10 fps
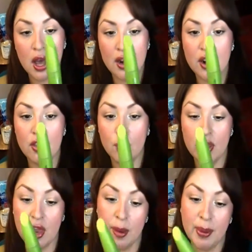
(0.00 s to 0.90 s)
Another
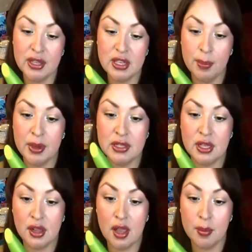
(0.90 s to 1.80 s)
one that I picked up is
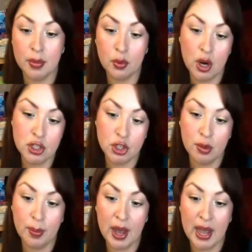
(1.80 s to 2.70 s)
the Clump
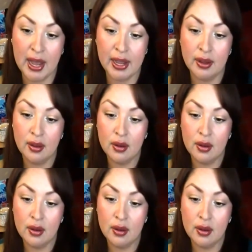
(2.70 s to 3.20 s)
Crusher by